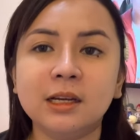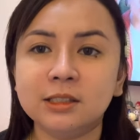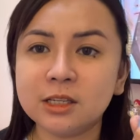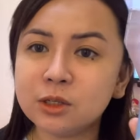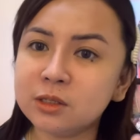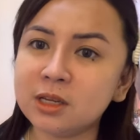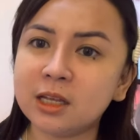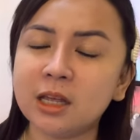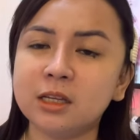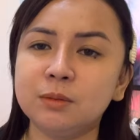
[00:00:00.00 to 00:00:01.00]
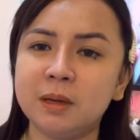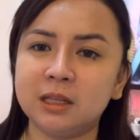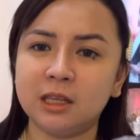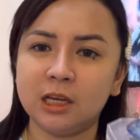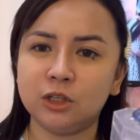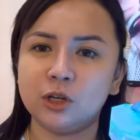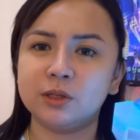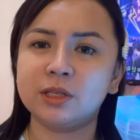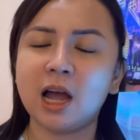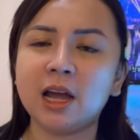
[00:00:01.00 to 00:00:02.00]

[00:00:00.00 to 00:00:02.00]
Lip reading: Just to set expectations,